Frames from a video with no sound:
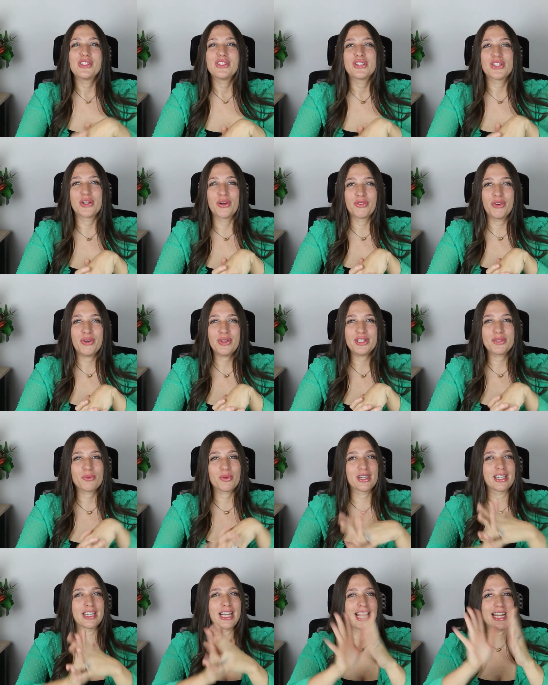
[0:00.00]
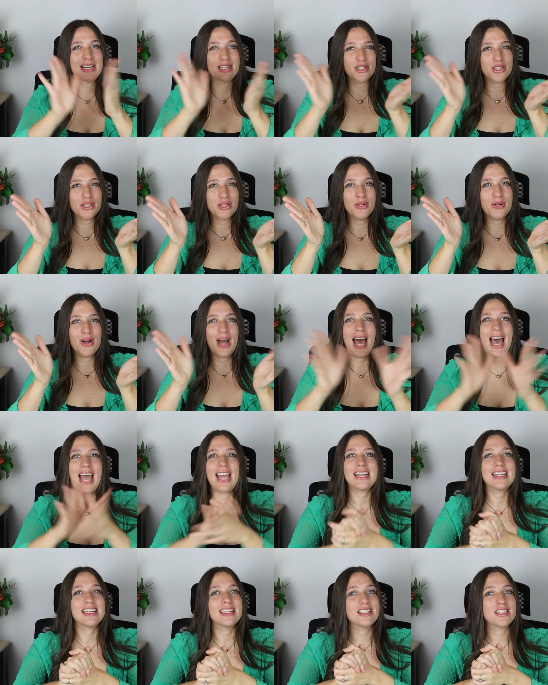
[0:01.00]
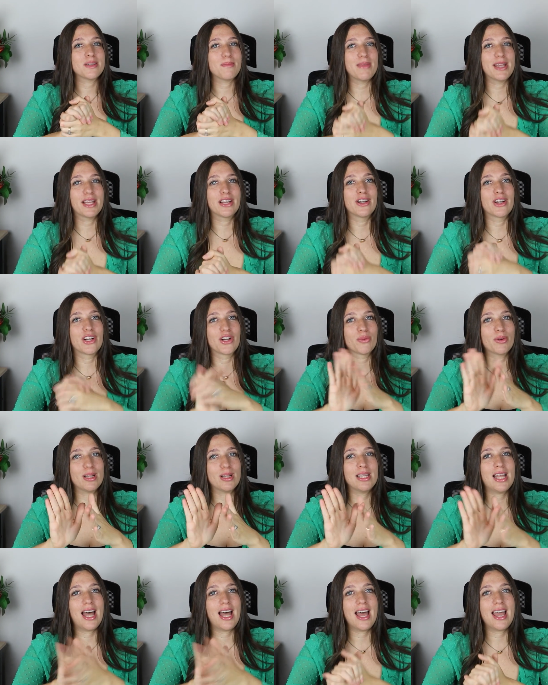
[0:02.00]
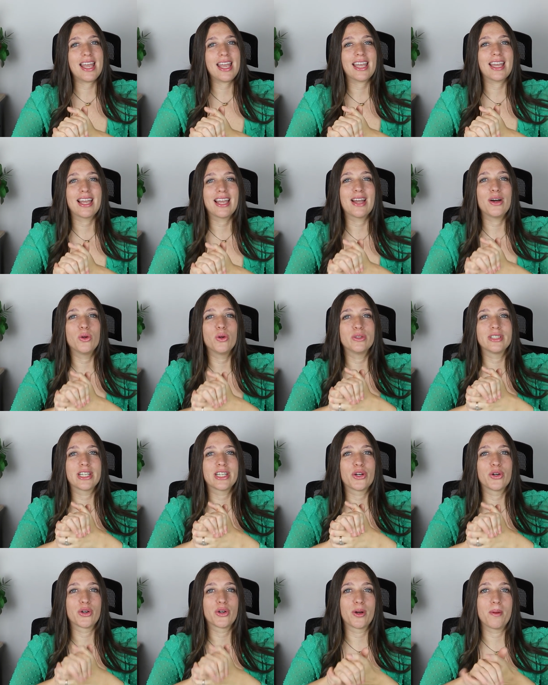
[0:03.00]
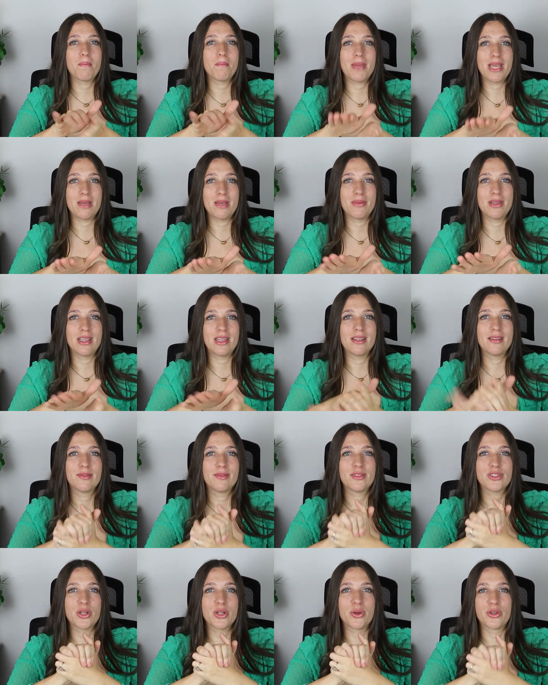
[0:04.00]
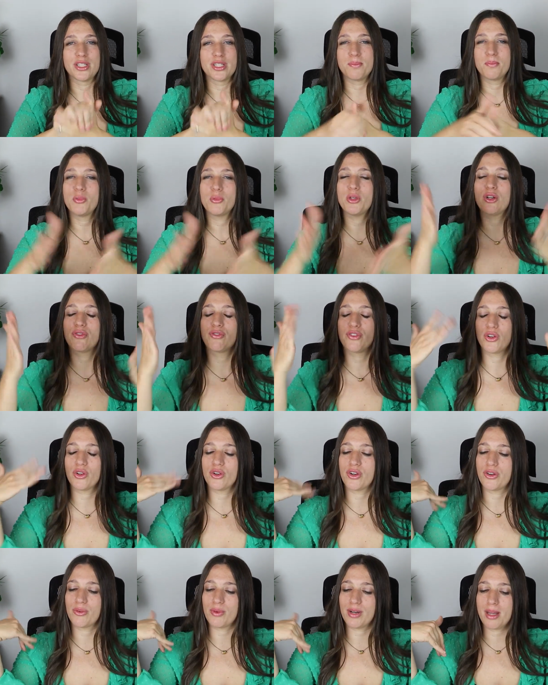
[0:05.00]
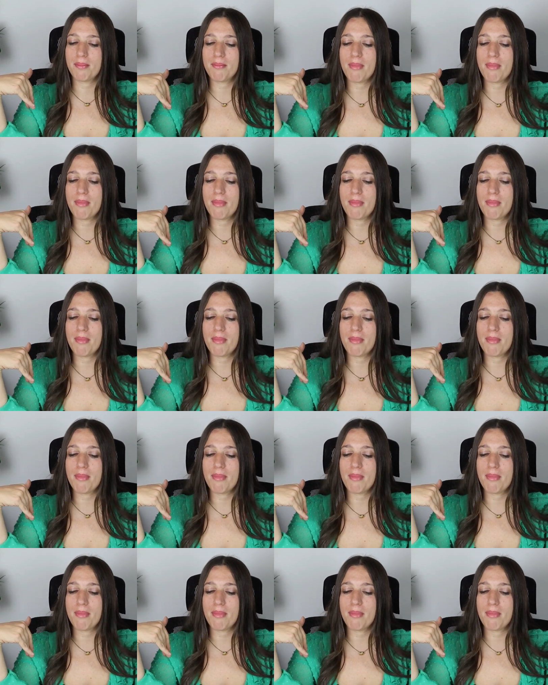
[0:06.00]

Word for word: So of course, what did I do? I needed to make a gorilla and holding her baby. So it's beautiful gorilla